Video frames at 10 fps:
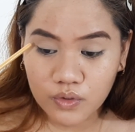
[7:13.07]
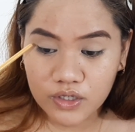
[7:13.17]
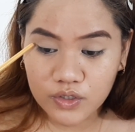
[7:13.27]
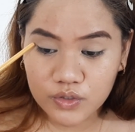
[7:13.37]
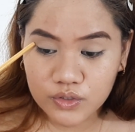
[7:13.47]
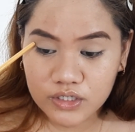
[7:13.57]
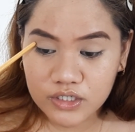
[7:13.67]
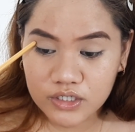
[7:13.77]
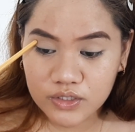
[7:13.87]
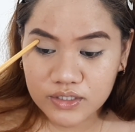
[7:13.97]

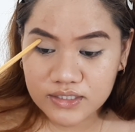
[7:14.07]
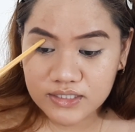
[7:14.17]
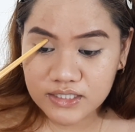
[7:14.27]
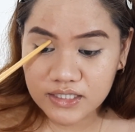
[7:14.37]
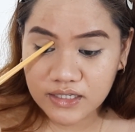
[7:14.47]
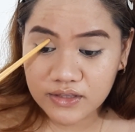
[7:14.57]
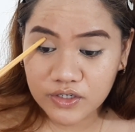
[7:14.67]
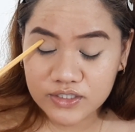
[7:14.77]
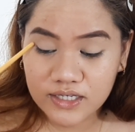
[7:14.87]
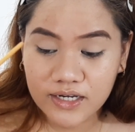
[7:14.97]
you can see that
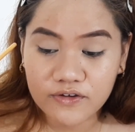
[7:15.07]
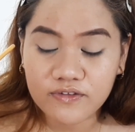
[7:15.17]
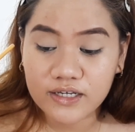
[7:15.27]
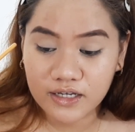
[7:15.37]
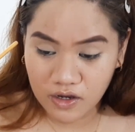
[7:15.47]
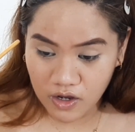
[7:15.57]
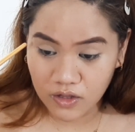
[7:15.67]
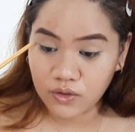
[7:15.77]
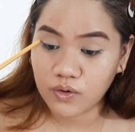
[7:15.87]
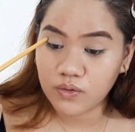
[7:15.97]
there's kind of like a
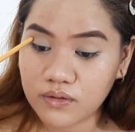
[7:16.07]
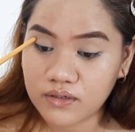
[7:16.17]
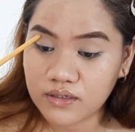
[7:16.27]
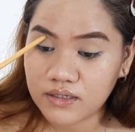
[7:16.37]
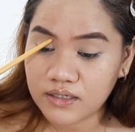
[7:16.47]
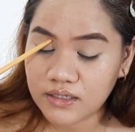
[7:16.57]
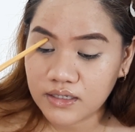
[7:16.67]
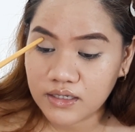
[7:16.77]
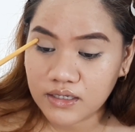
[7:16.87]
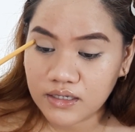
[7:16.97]
hollow
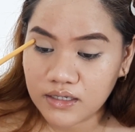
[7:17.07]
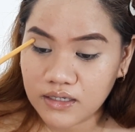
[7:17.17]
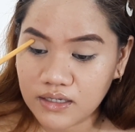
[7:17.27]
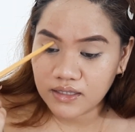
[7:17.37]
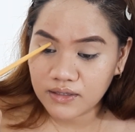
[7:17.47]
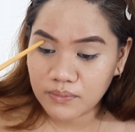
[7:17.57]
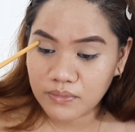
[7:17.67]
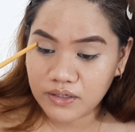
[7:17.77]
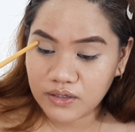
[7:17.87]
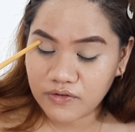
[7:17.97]
in the
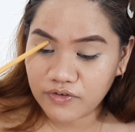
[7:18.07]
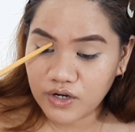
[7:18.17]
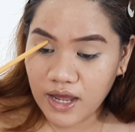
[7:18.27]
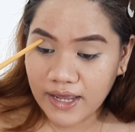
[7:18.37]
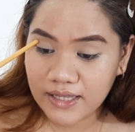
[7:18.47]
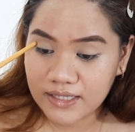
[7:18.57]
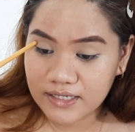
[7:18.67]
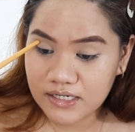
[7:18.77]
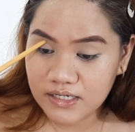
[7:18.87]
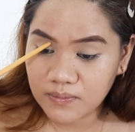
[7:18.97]
middle of your eyelid.